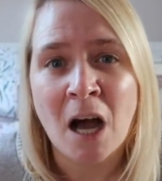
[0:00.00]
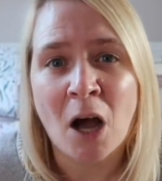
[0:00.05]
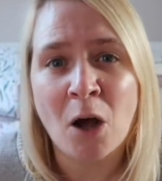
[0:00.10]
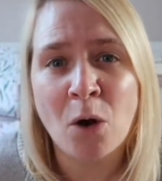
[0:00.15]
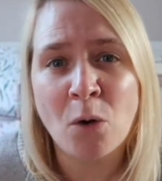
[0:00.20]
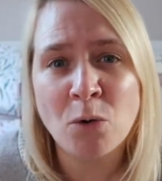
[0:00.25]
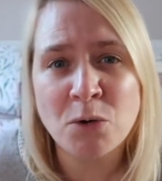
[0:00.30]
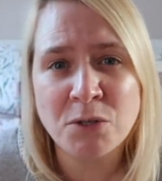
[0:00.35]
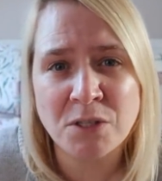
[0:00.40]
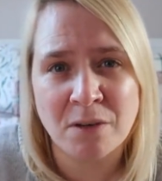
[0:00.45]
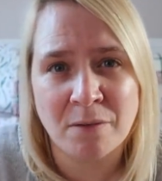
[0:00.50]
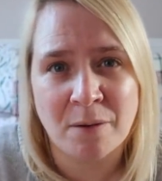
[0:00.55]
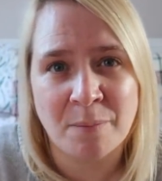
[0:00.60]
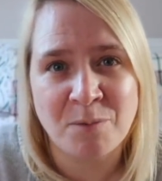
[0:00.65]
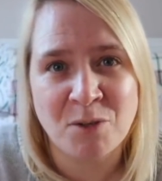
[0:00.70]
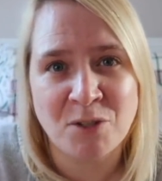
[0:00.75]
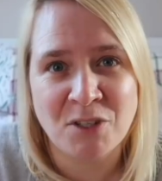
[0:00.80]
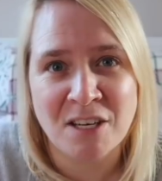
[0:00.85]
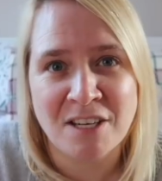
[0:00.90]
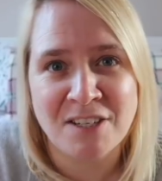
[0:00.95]
i also
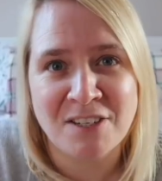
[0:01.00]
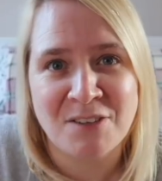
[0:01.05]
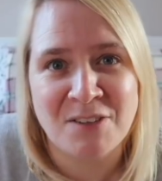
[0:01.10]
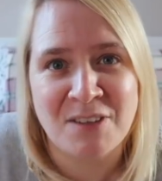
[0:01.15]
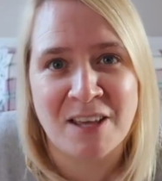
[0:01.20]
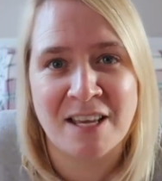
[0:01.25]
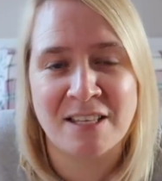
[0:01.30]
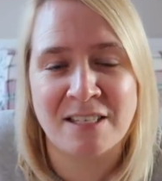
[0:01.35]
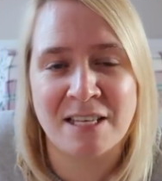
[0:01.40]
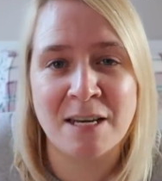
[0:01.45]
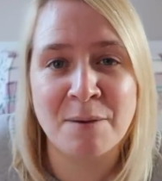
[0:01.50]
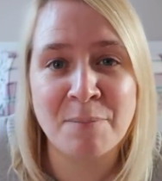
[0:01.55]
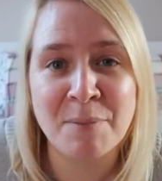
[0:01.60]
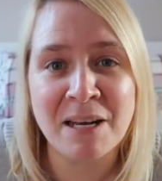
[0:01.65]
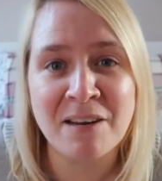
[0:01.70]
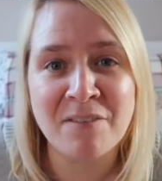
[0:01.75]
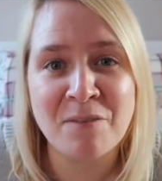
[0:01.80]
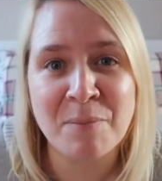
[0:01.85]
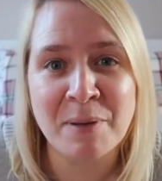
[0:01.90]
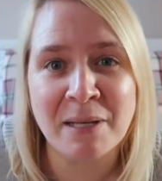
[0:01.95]
i'm just going to do this in the
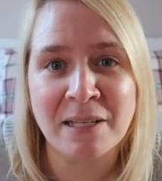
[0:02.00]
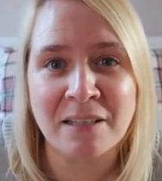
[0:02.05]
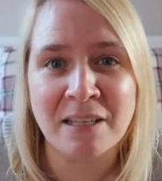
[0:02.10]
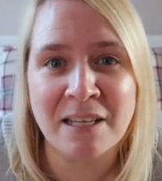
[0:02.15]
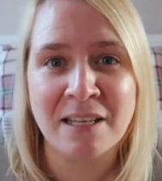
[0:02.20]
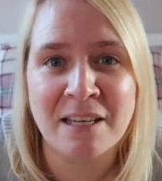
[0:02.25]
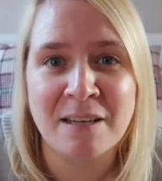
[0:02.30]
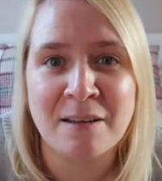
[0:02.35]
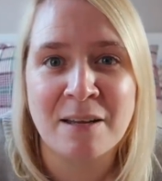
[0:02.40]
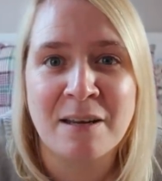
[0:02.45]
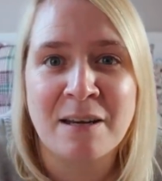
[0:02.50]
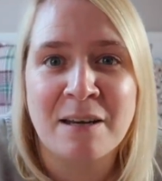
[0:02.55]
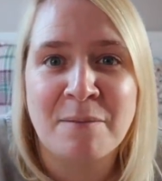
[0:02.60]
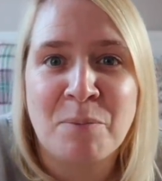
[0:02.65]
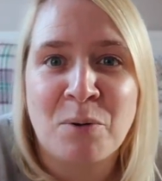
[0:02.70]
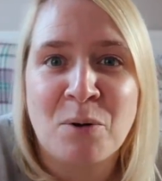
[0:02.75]
middle of a middle in a, an